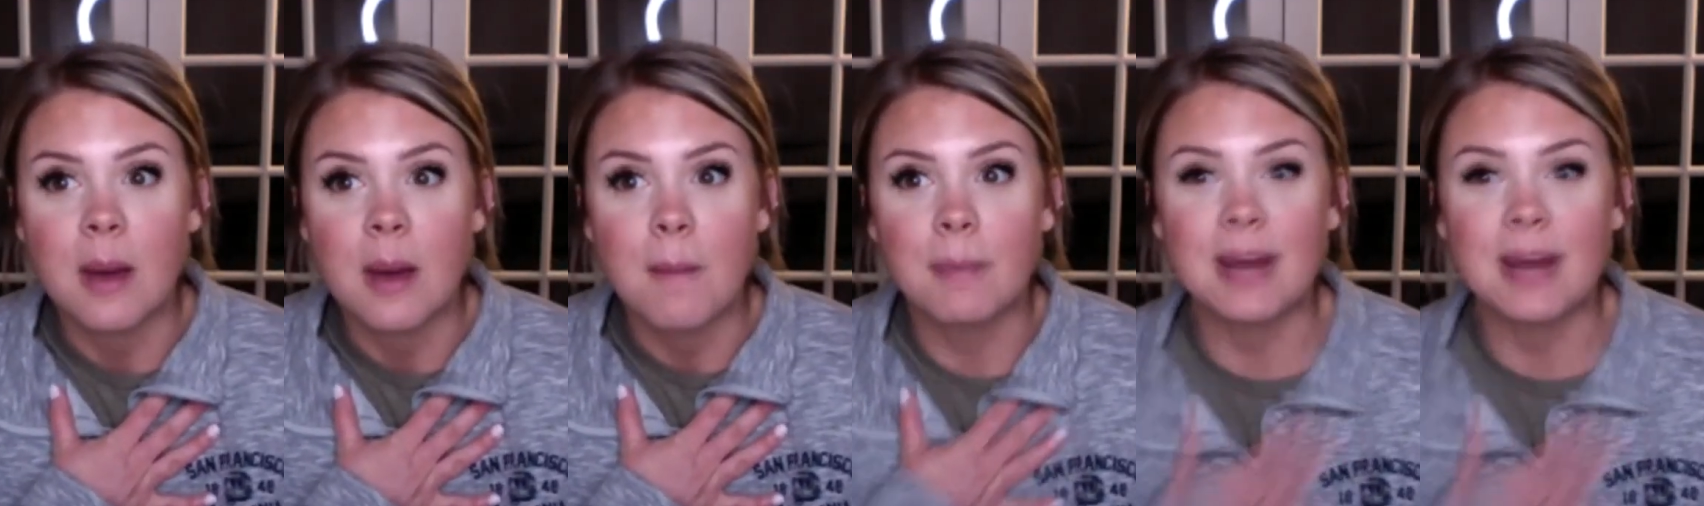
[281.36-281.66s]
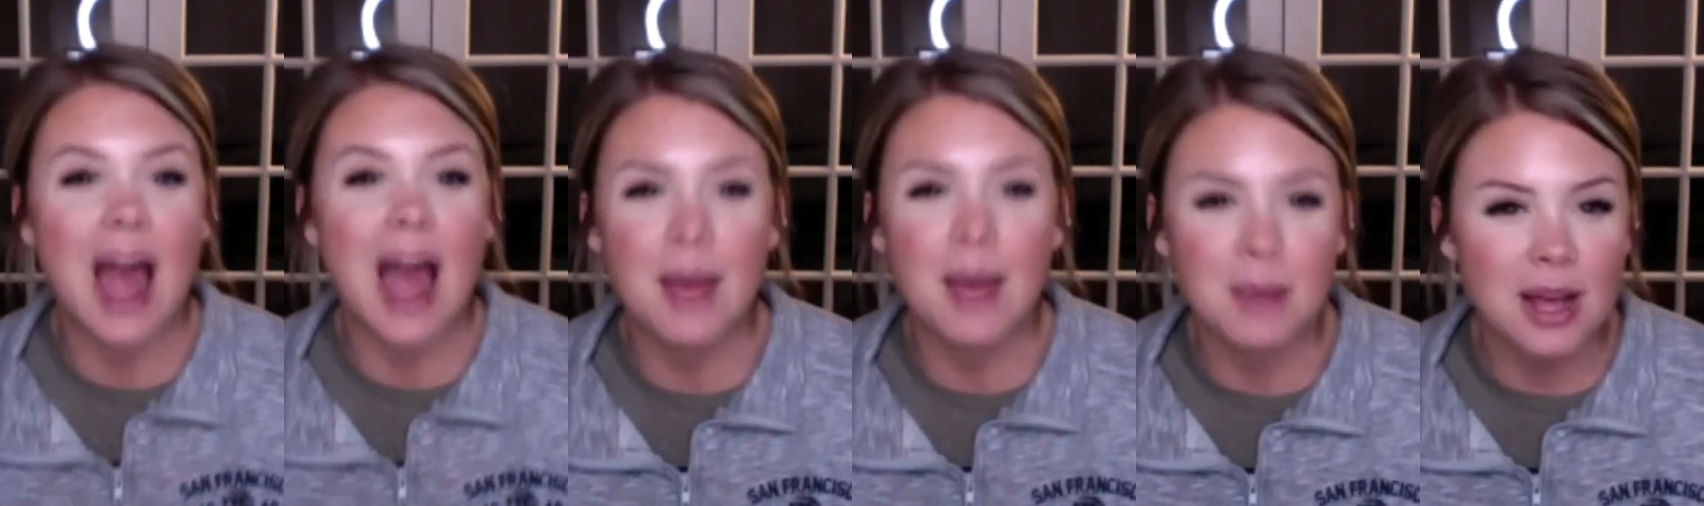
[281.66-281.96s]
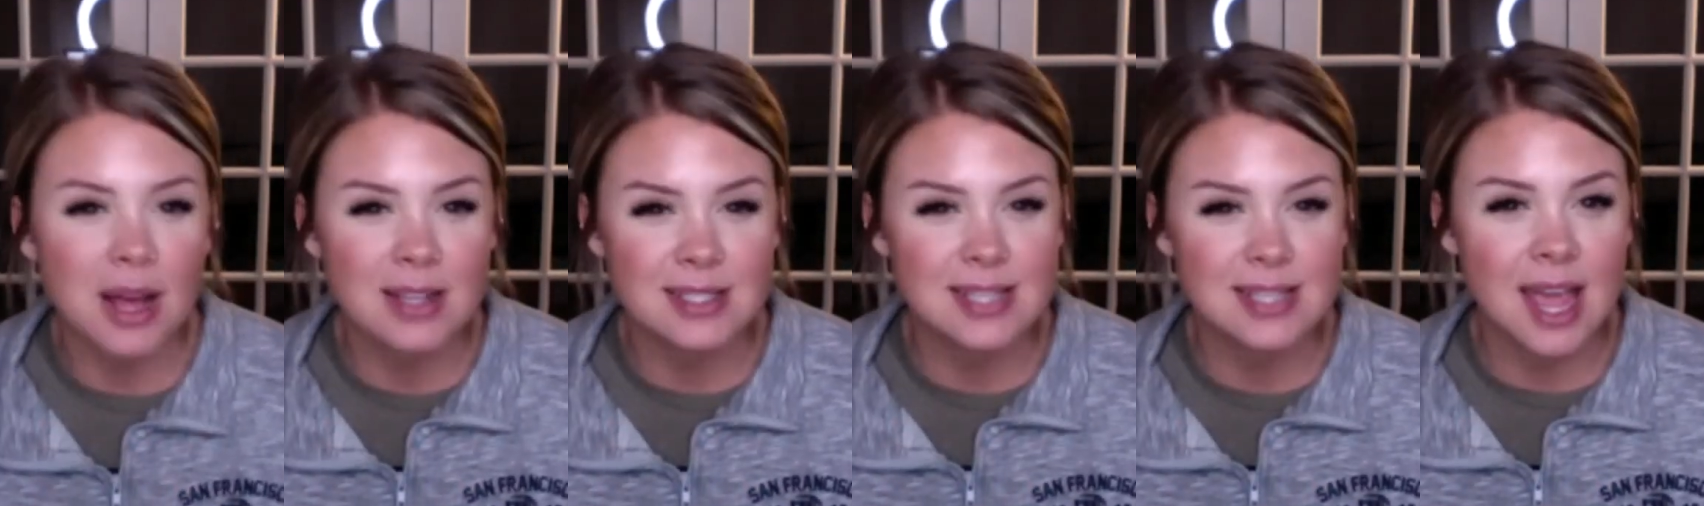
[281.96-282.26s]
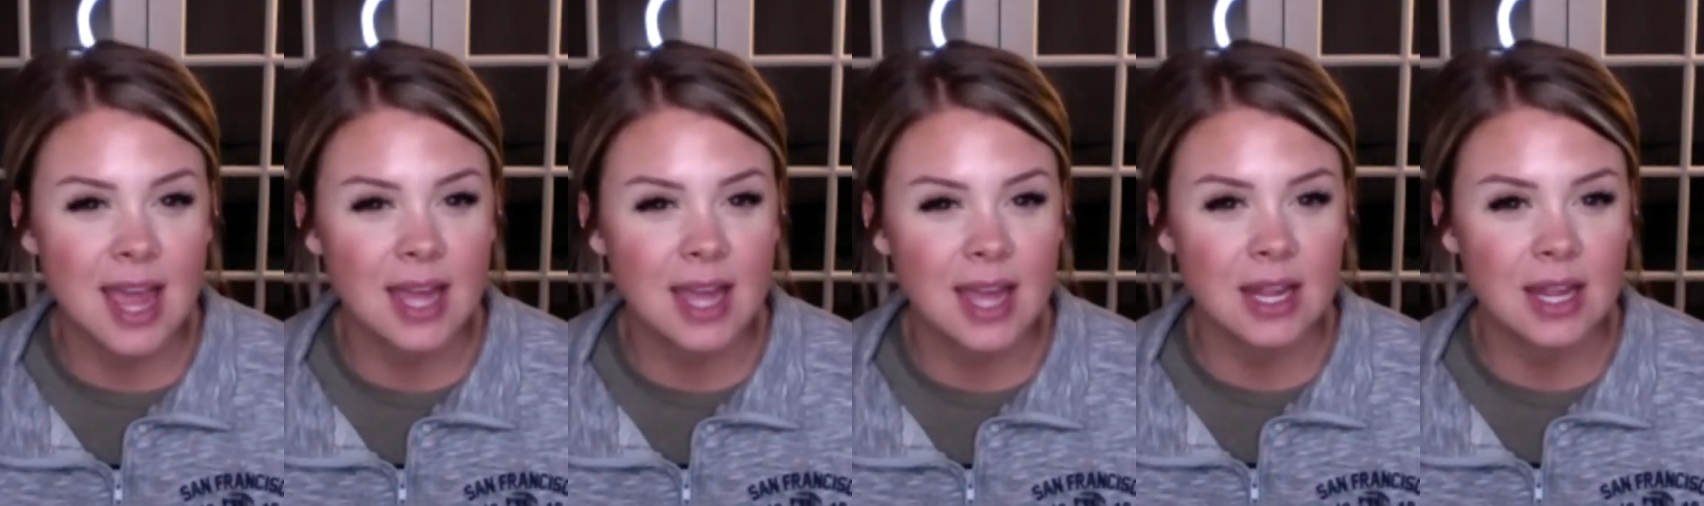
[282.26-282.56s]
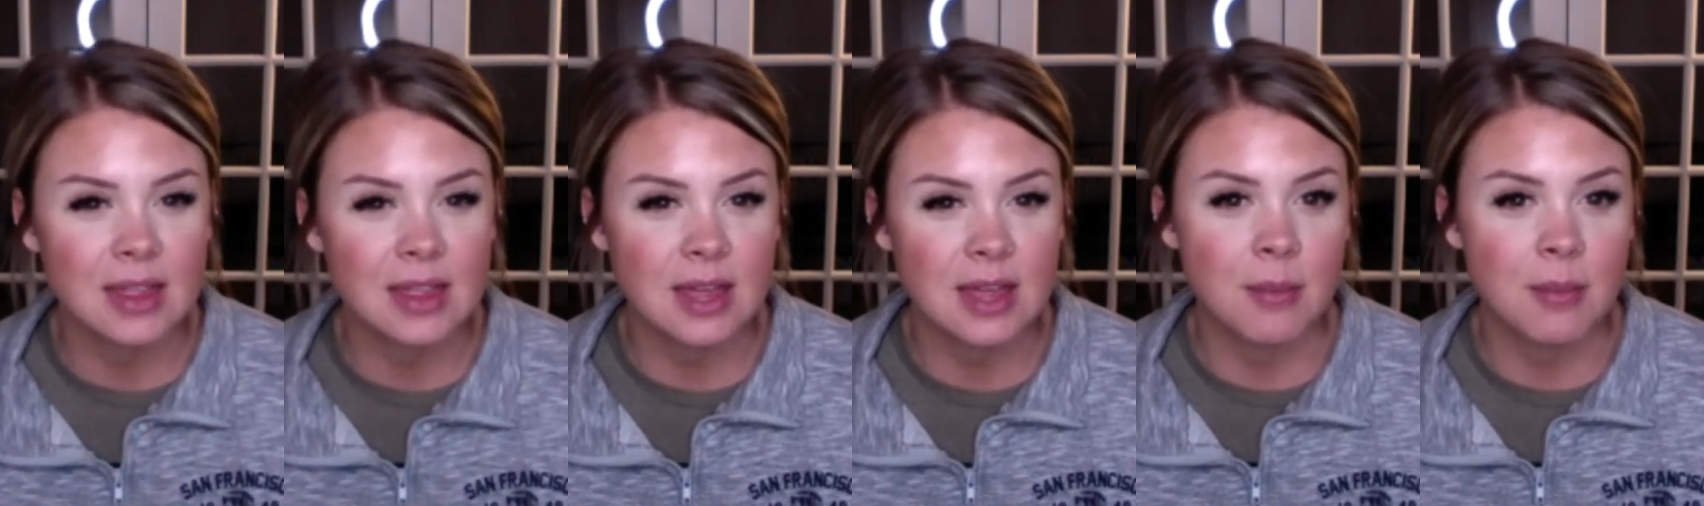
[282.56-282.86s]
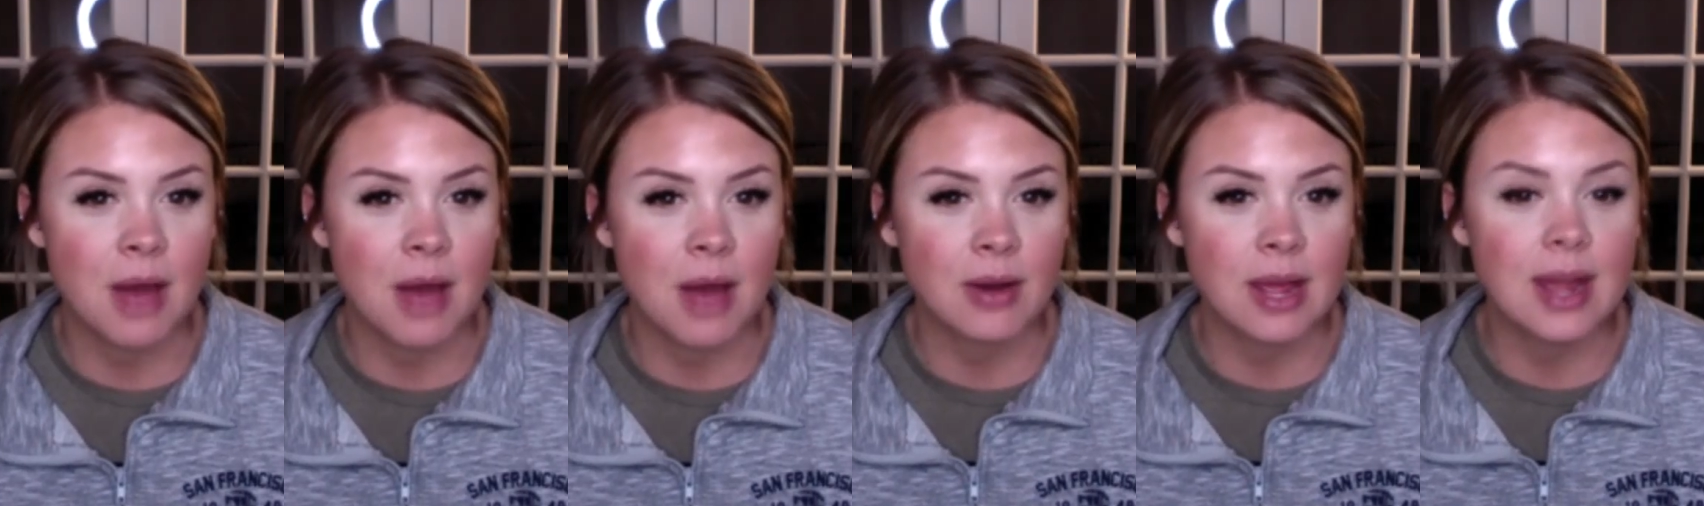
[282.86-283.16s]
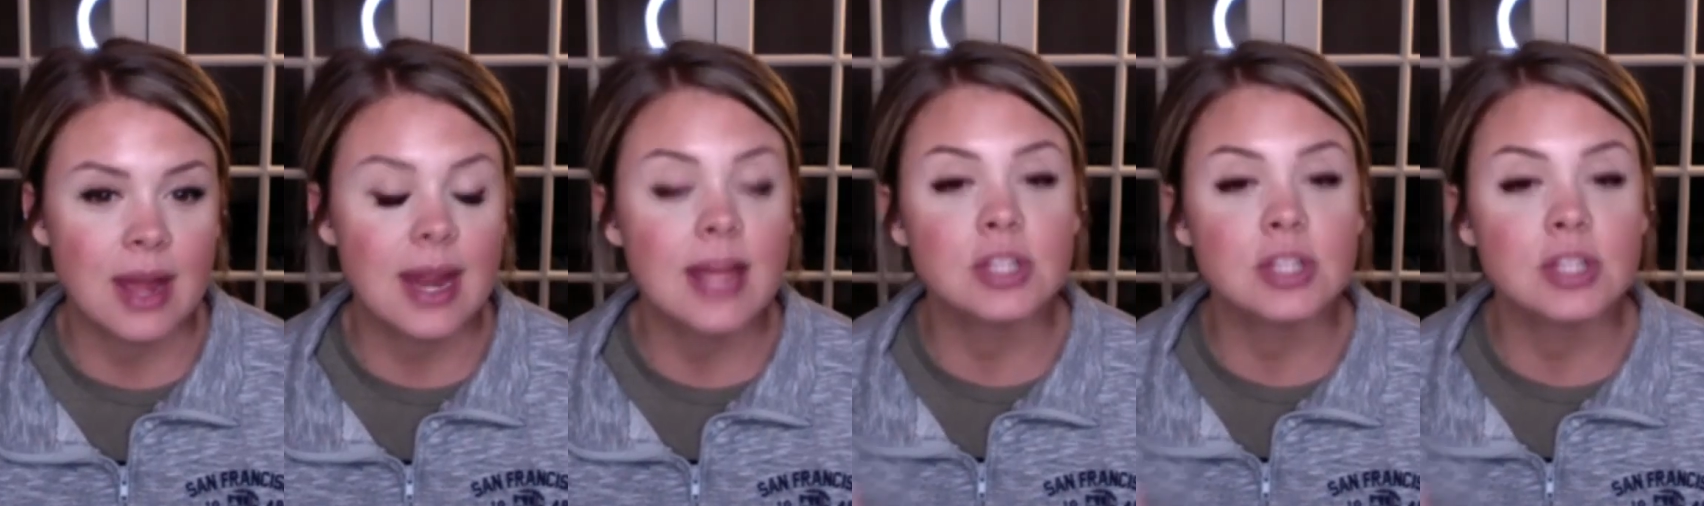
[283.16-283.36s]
but I'm not saying anything about it.